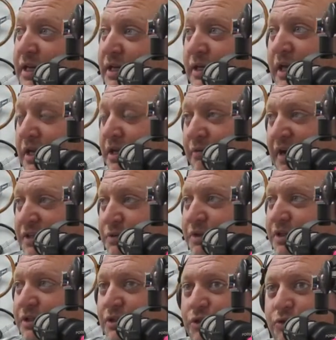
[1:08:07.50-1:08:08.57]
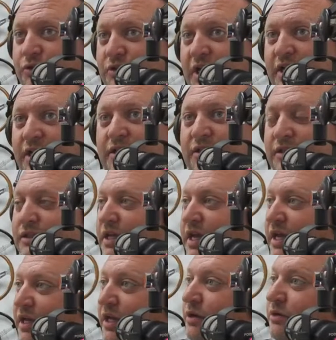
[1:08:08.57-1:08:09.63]
getting to race with his 2 sons,
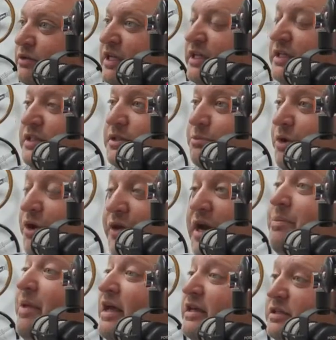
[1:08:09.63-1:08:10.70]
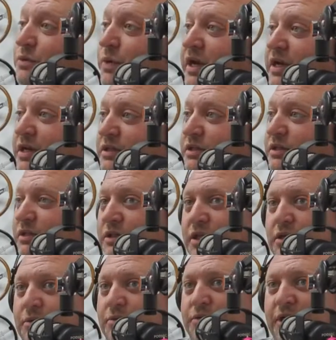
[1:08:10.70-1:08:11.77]
and Dennis's brother had passed away just a
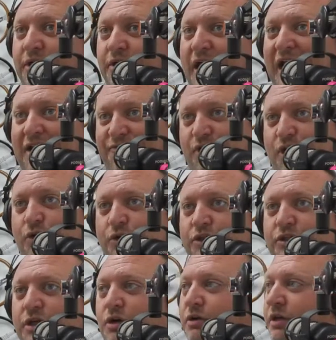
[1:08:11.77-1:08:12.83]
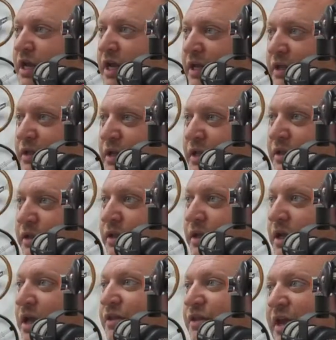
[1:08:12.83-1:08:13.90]
year and a half ago or so, and
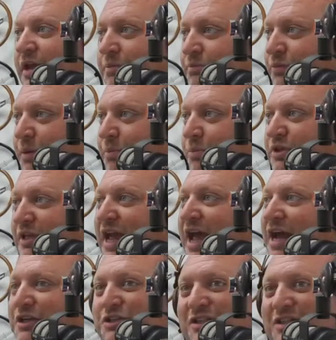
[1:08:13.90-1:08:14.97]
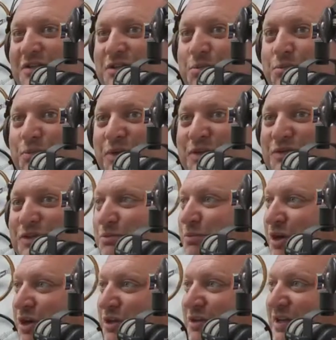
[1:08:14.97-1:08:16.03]
they put the ashes of his
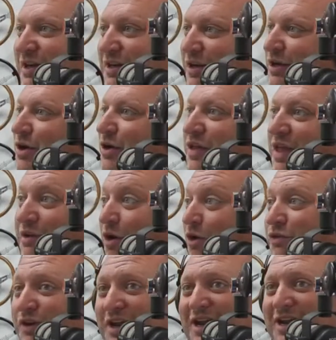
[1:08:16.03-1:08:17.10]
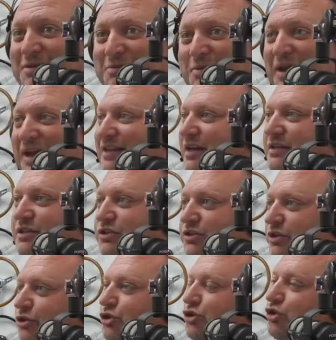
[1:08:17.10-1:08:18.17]
brother in there to go, and they overnighted him to make it.
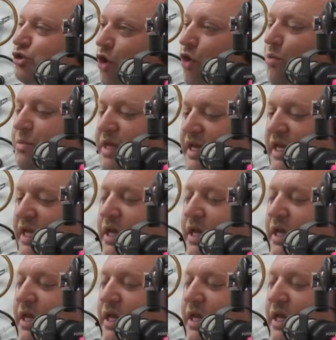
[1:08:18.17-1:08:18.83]
There's so many